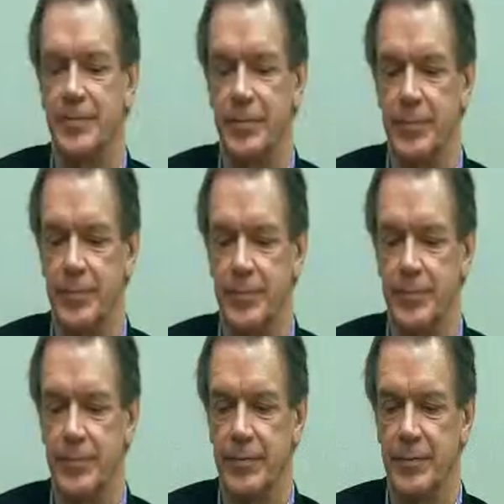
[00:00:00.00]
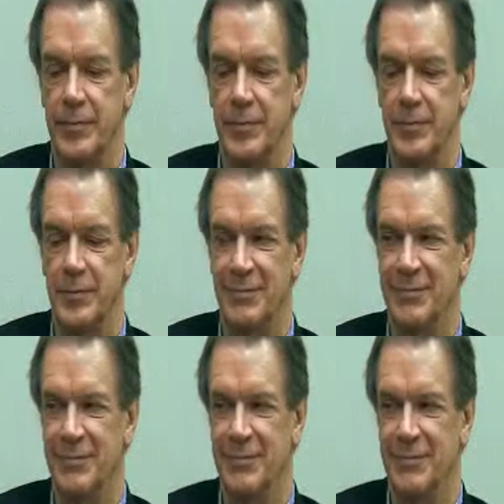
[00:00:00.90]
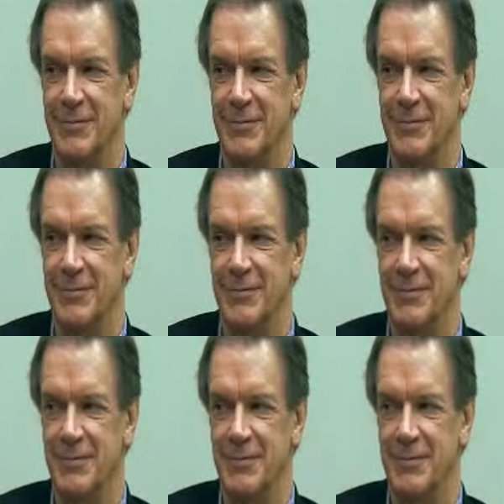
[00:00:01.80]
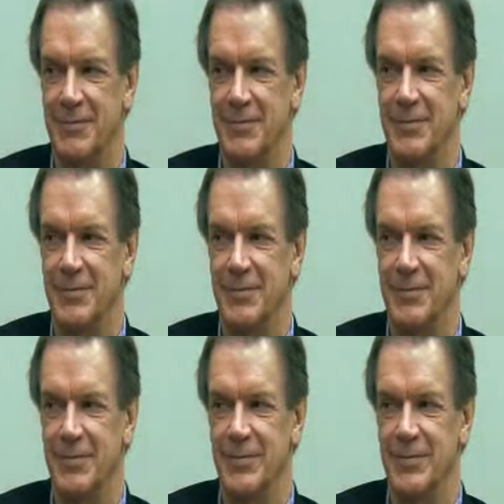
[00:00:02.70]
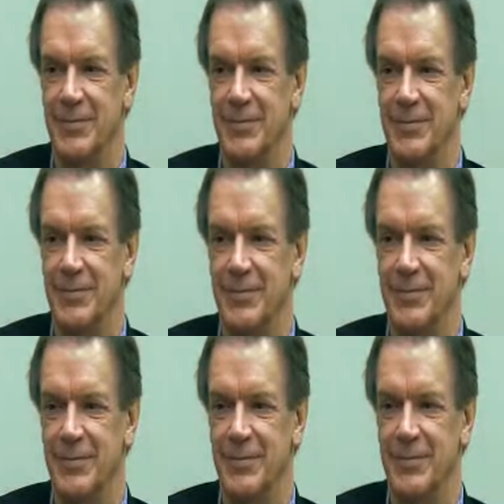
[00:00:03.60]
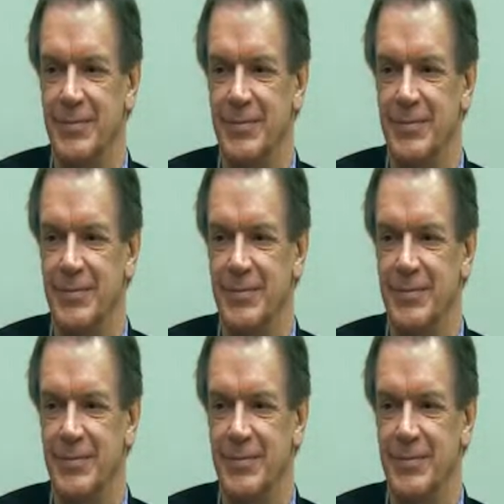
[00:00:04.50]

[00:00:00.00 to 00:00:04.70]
No words are spoken by the person on screen.